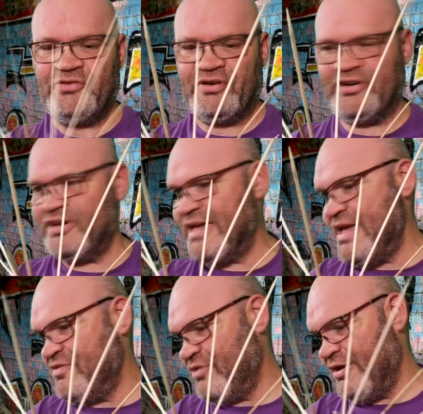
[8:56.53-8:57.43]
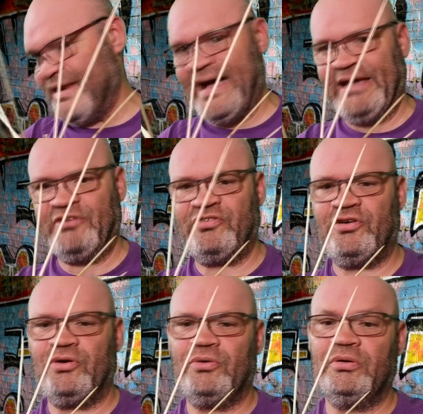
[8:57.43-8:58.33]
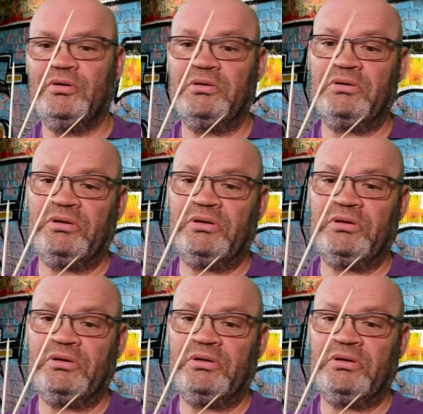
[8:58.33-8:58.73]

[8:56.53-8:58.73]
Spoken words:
So I'm going to keep doing that until